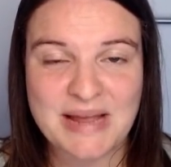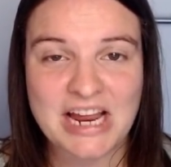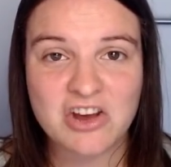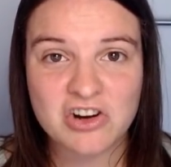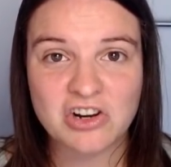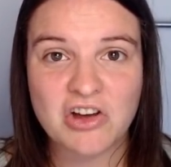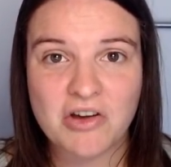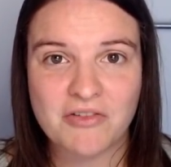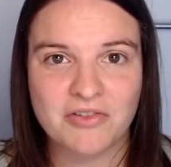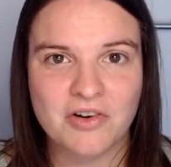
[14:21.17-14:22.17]
and good
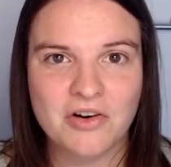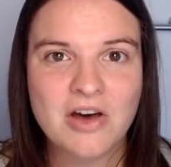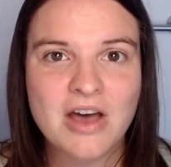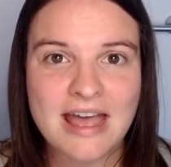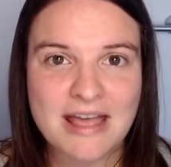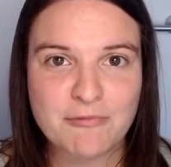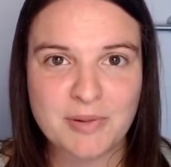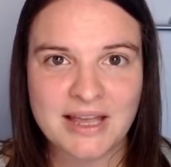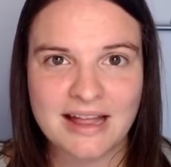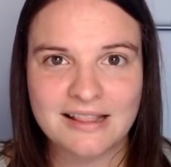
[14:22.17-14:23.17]
luck for
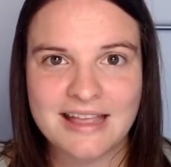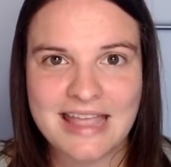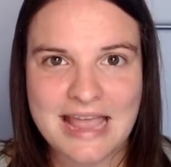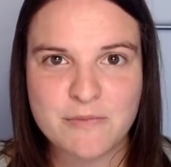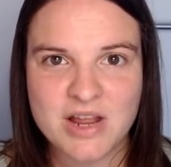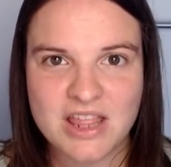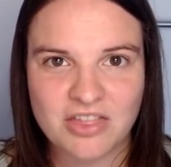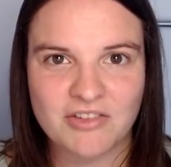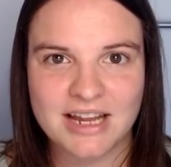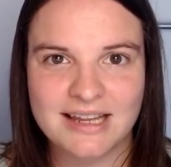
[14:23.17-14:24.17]
FPL Game Week
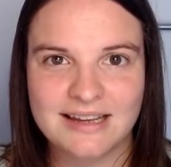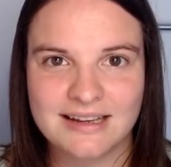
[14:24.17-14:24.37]
3.